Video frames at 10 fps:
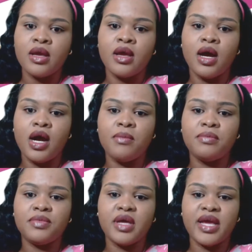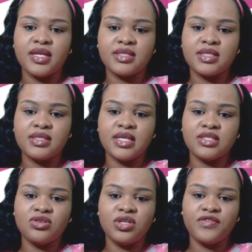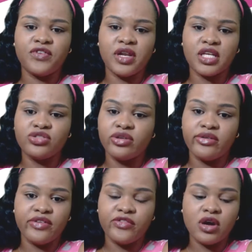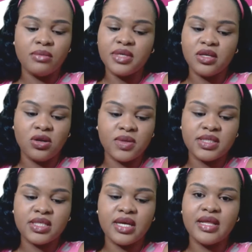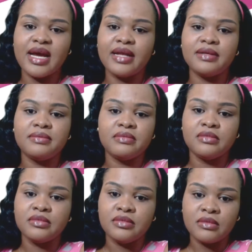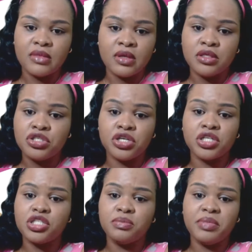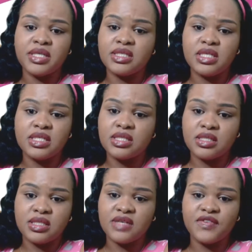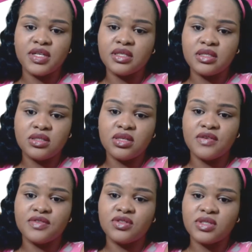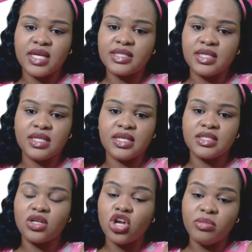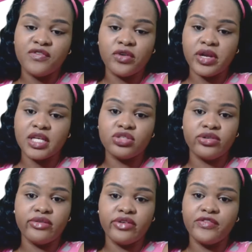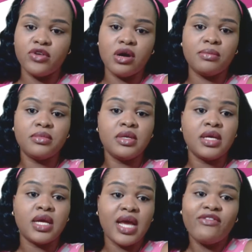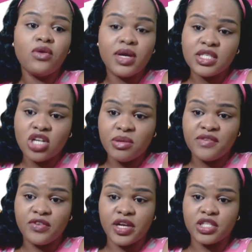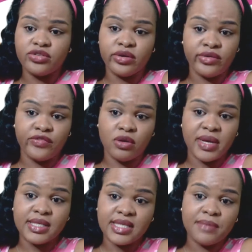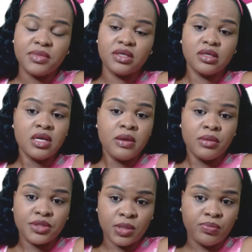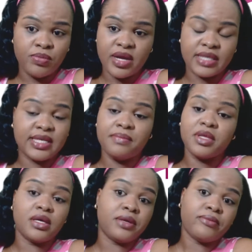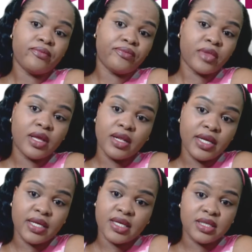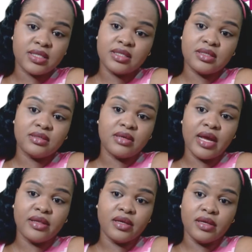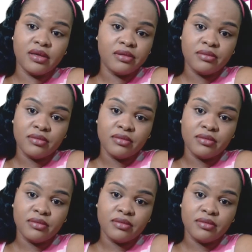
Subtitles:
Henderson says no need for electoral reform. He'll always say that. Church, business, civil society leaders lobby for electoral reform. Everyone is lobbying for electoral reform except the leaders and the